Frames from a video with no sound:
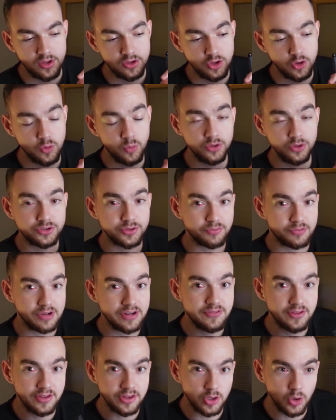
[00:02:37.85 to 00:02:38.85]
You want to
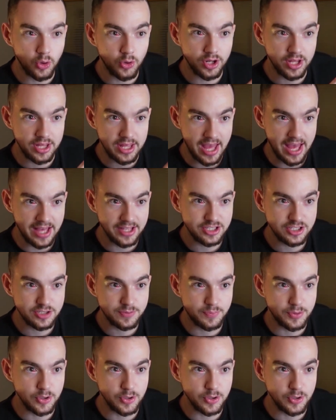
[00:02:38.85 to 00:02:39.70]
refund the order, yes,